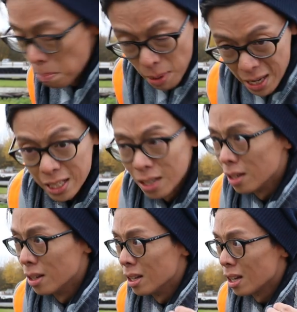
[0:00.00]
big
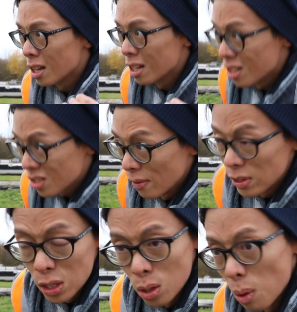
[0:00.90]

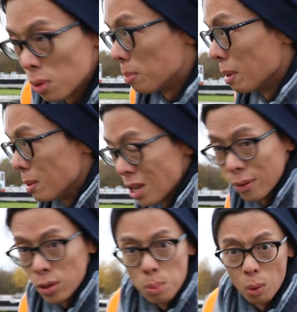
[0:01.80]
7200mm
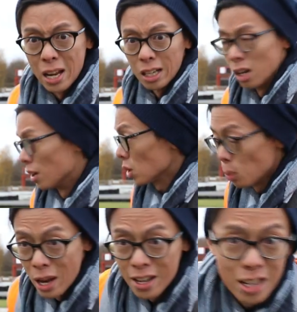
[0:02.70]
f2.8 glass. Oh, here they